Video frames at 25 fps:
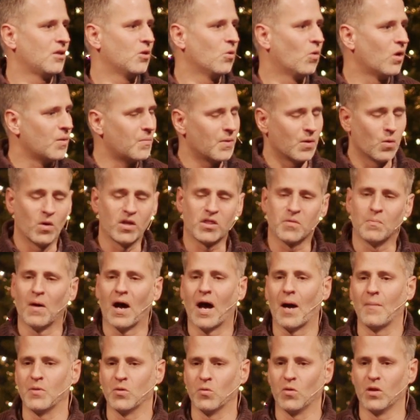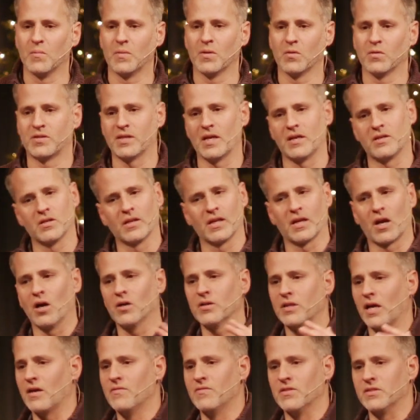You want to be with mom, you want to be with dad. You're like,
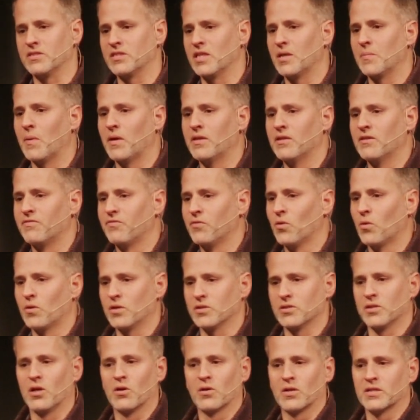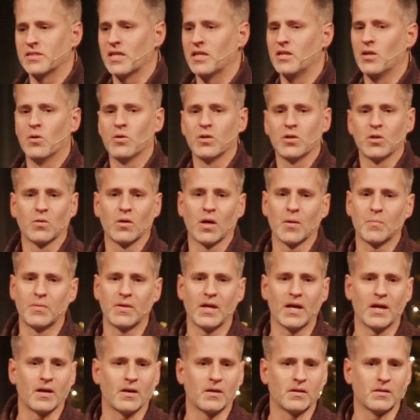I'll even sleep on the floor as long as I know you're
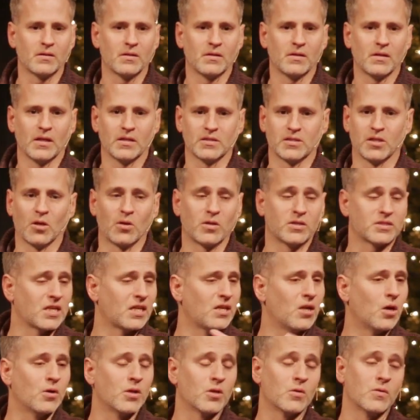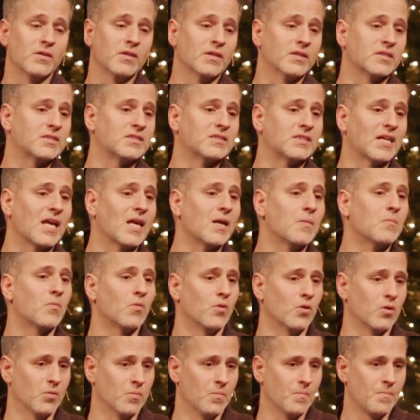up there, as long as I know you're in the
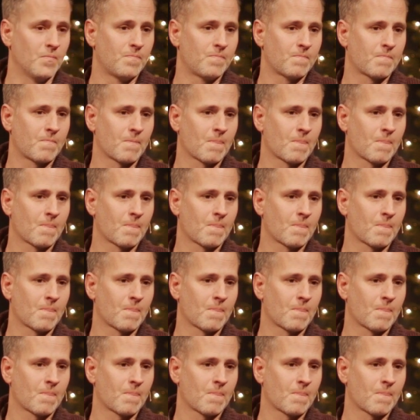same room.